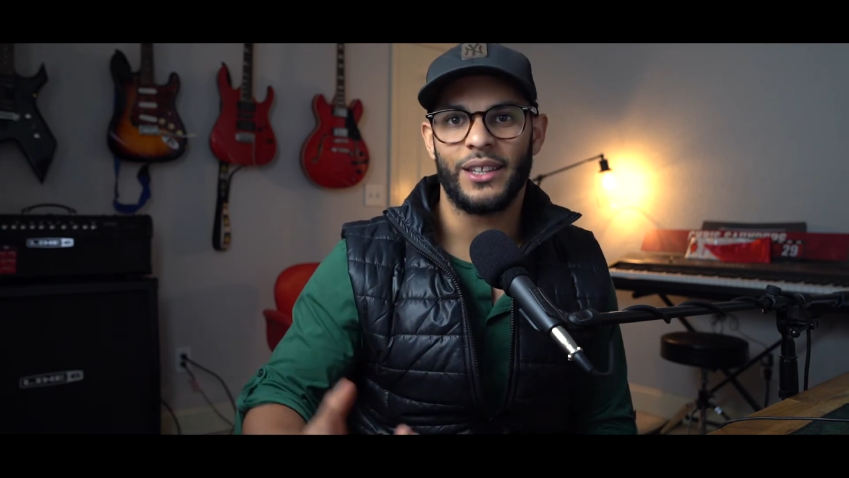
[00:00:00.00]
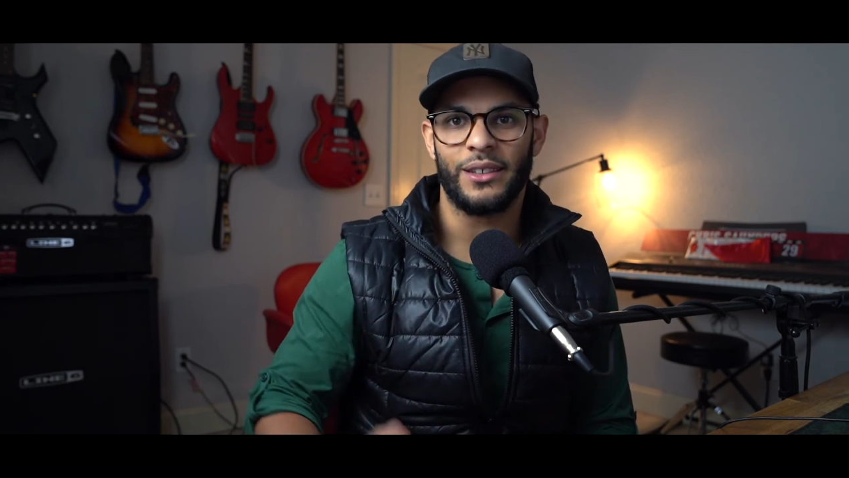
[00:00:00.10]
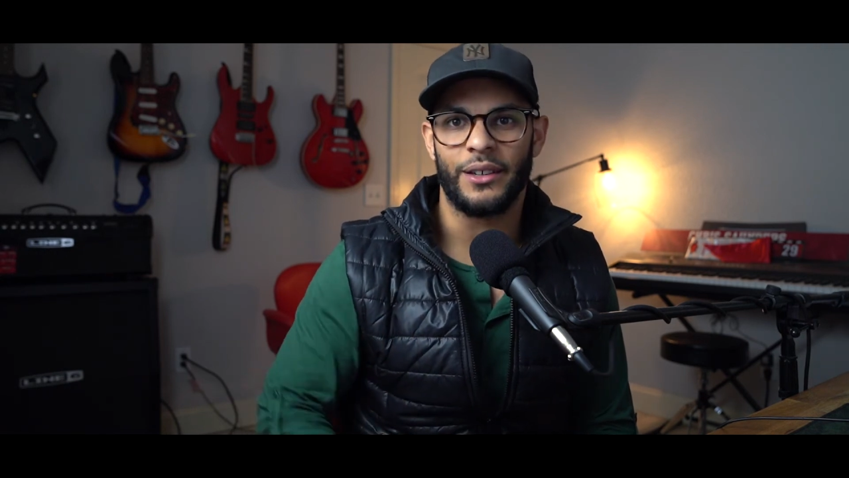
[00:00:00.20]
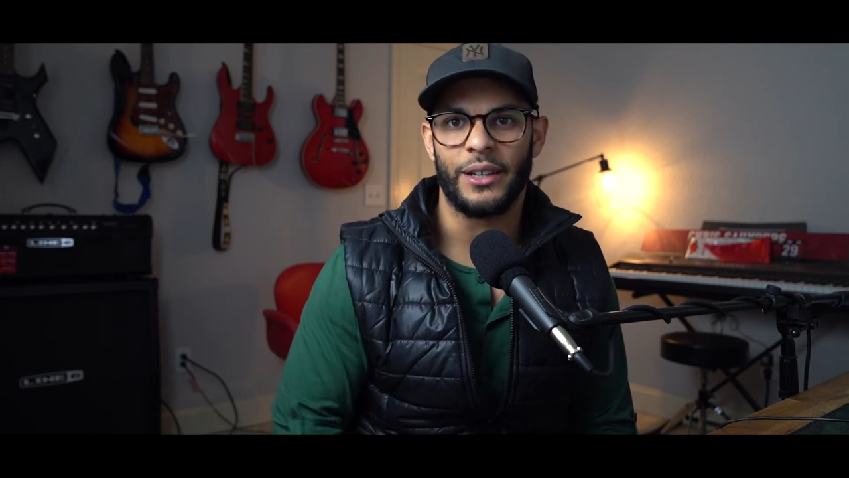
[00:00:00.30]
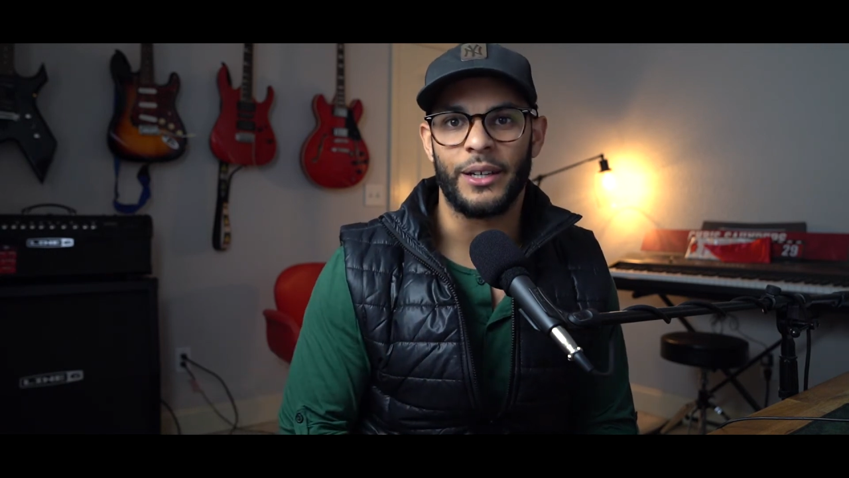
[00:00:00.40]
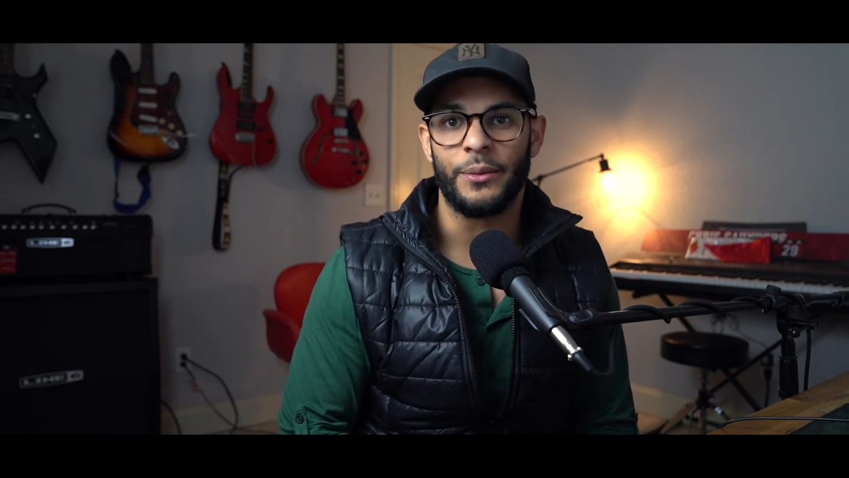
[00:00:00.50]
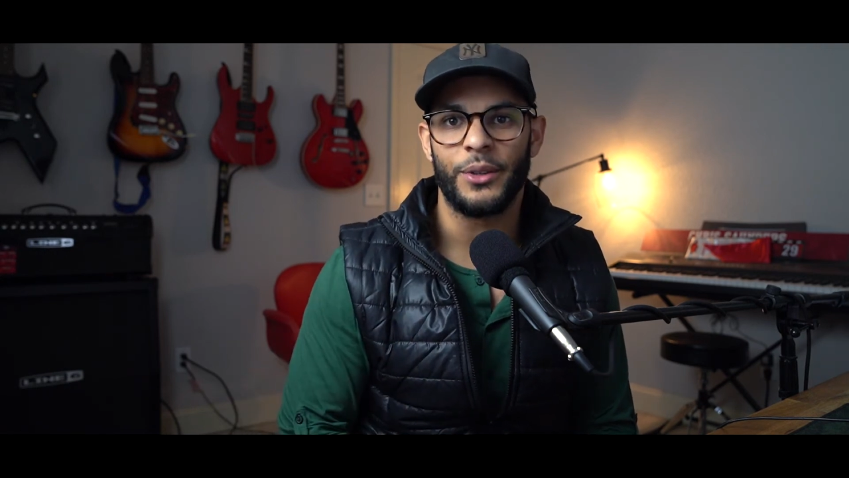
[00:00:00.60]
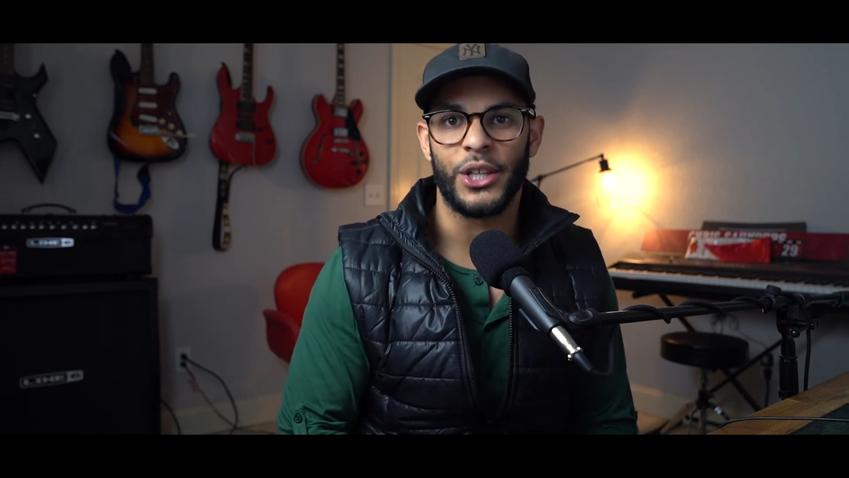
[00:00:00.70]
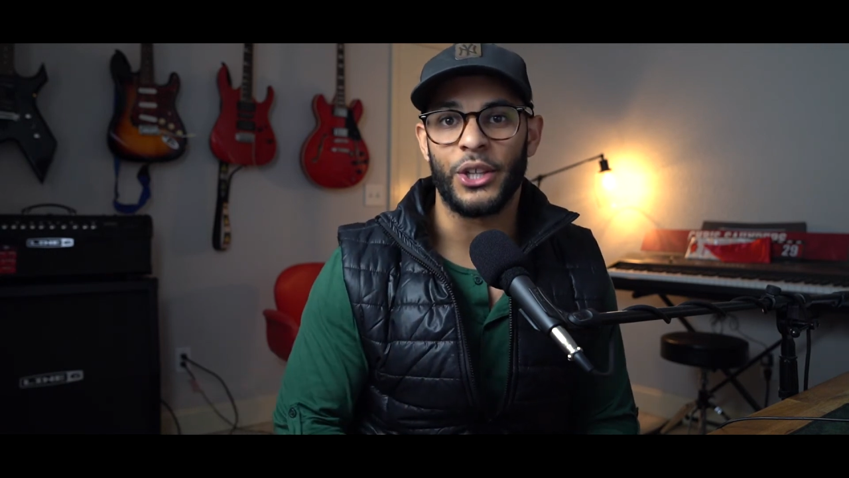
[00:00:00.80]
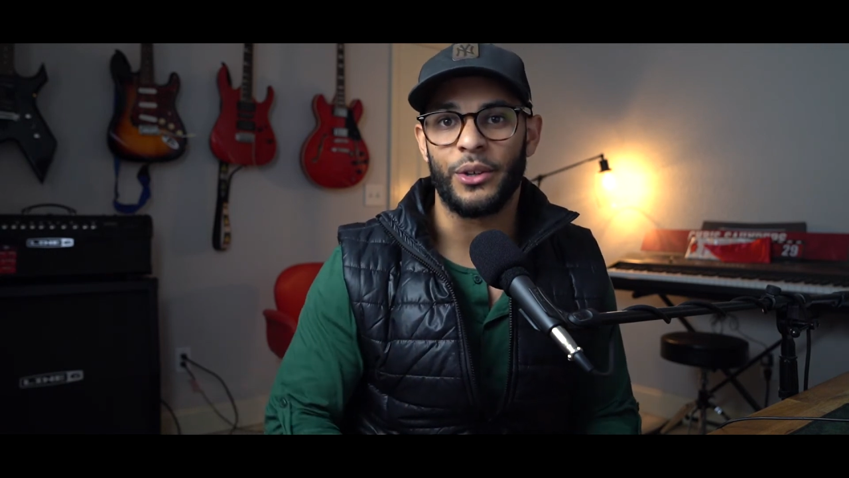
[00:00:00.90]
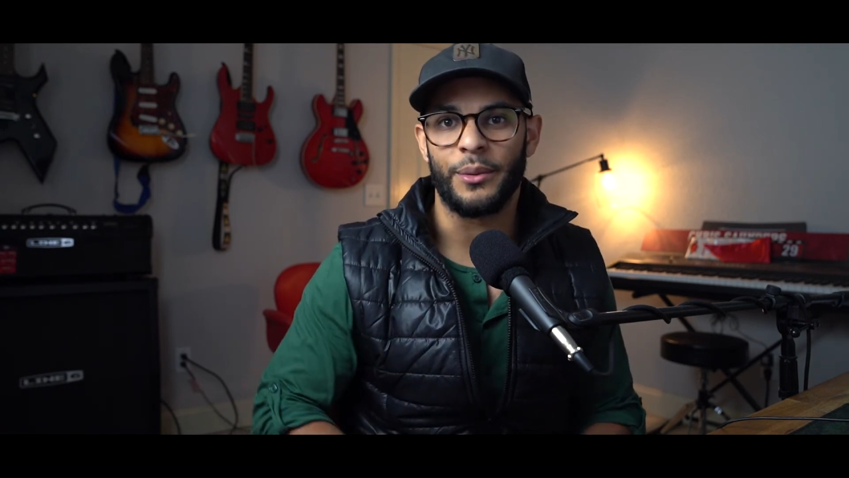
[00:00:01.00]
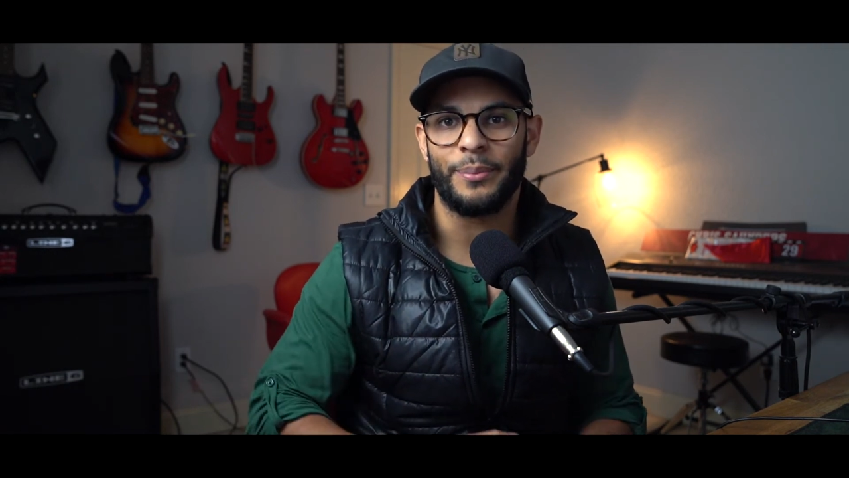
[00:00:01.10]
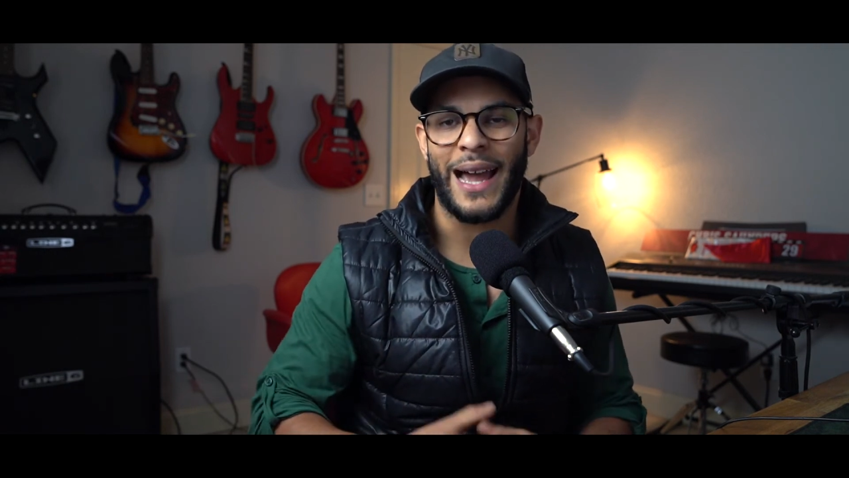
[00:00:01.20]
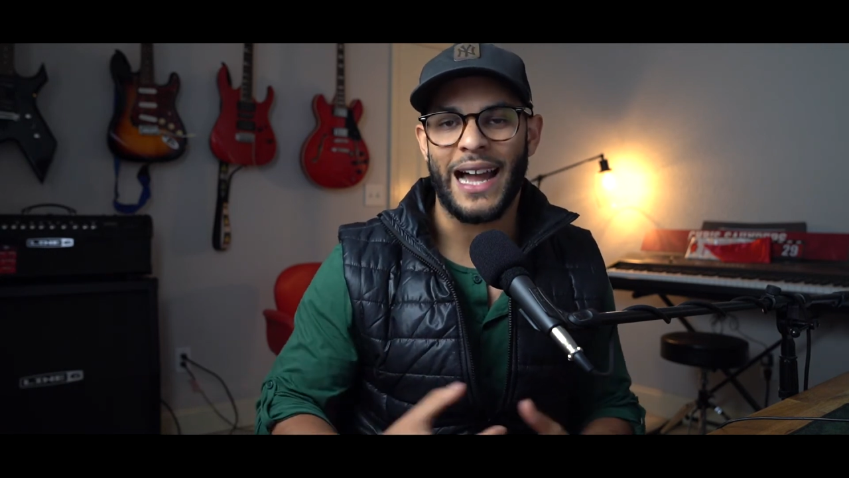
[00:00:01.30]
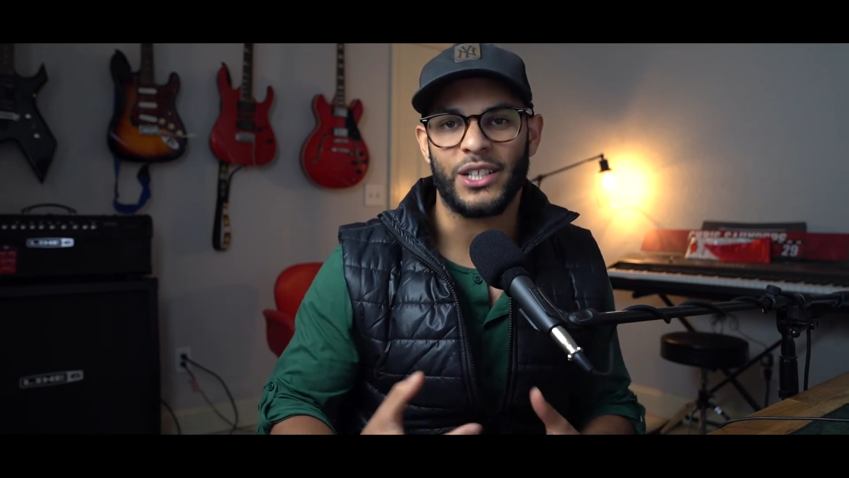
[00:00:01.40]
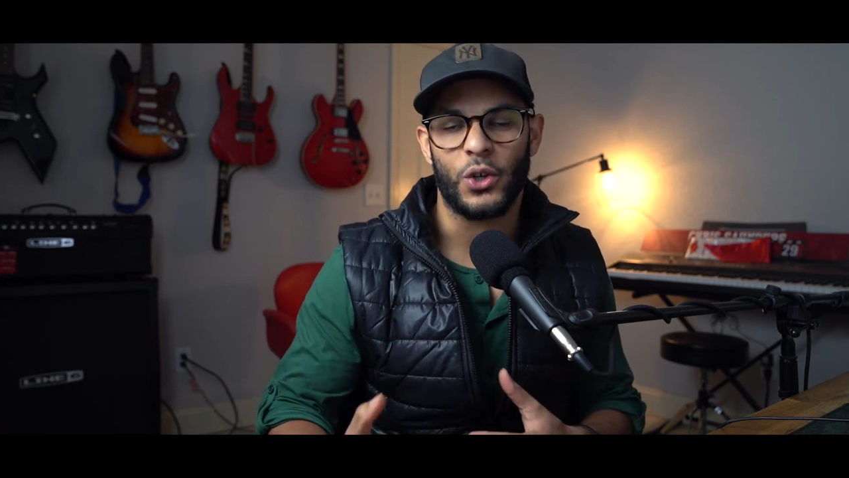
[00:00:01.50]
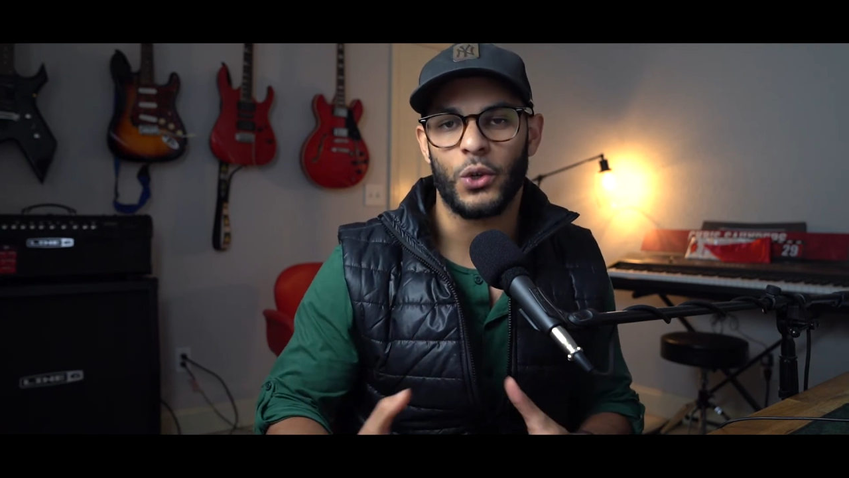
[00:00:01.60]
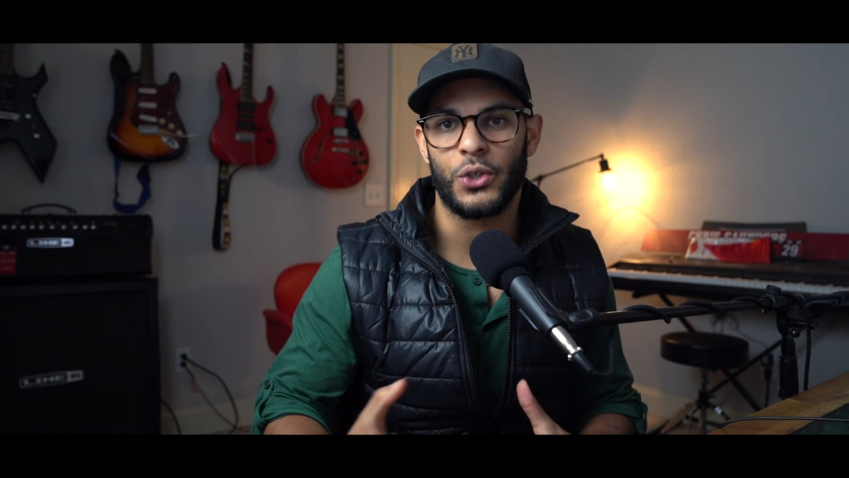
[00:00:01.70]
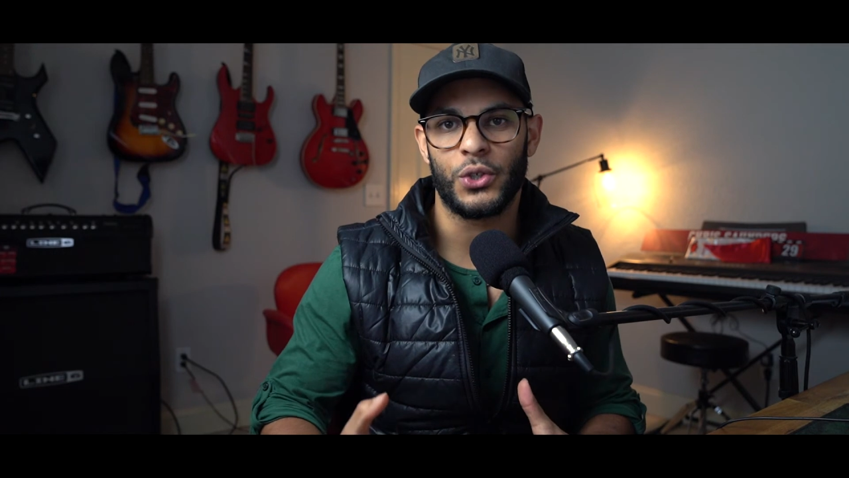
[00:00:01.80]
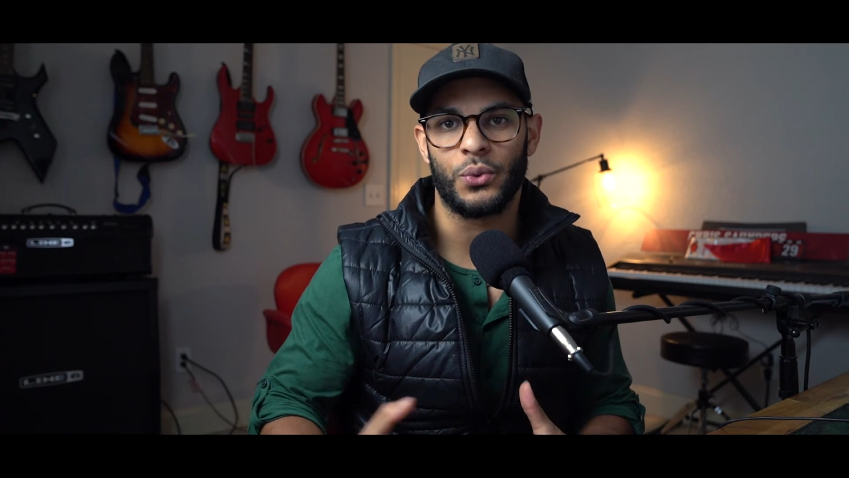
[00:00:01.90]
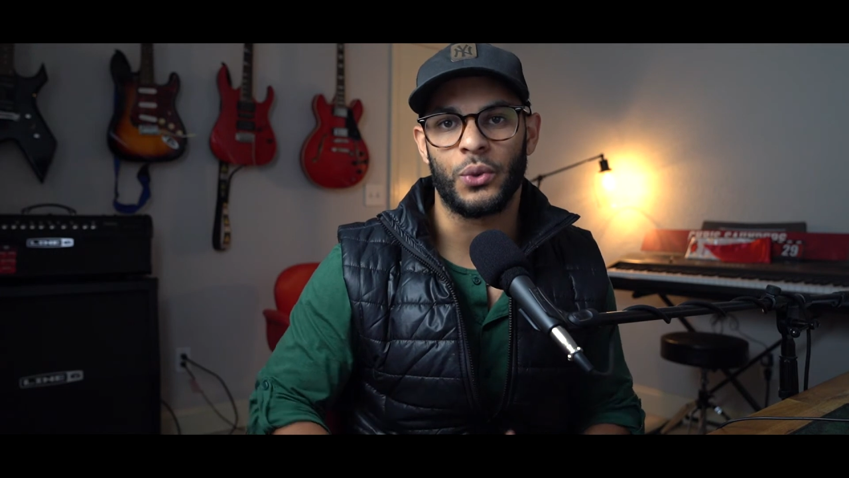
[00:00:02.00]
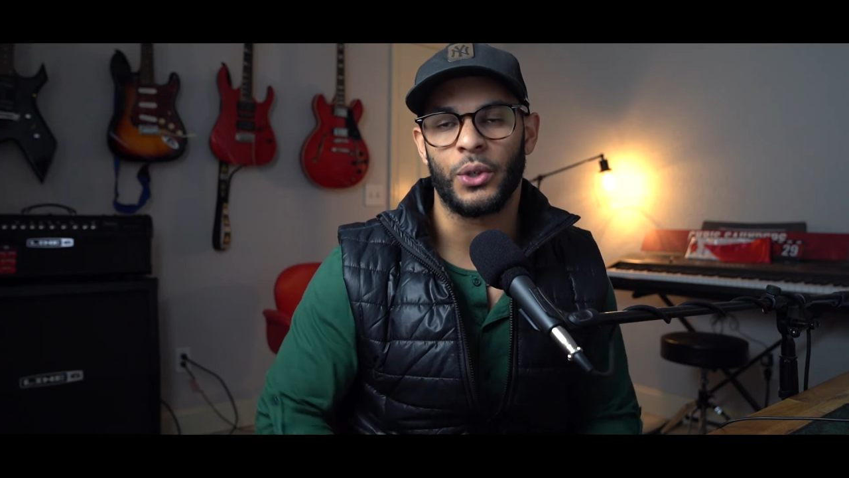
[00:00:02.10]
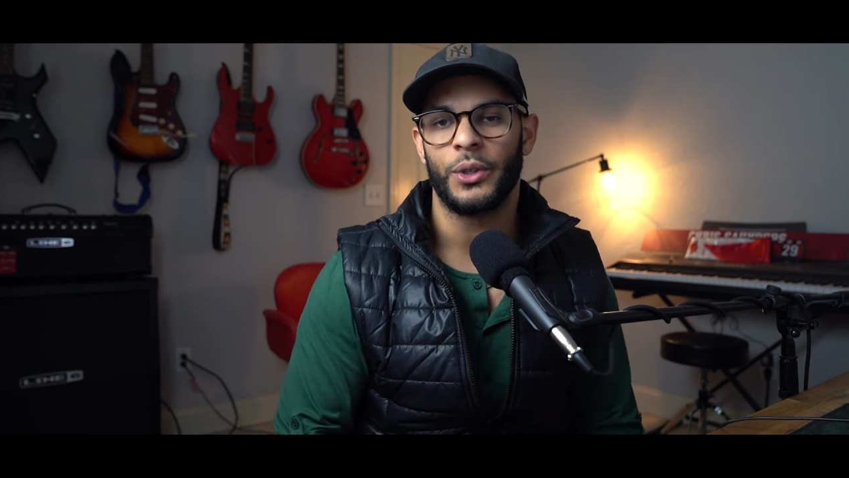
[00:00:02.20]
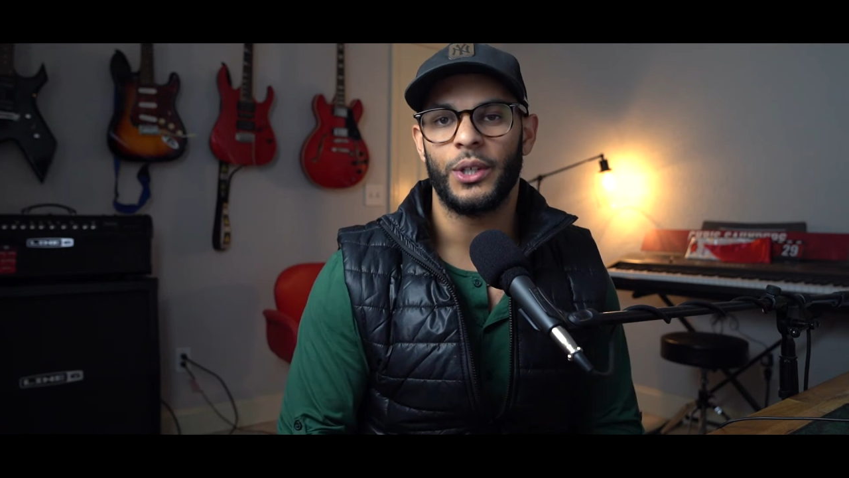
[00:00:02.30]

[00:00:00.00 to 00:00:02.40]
the the past hurts or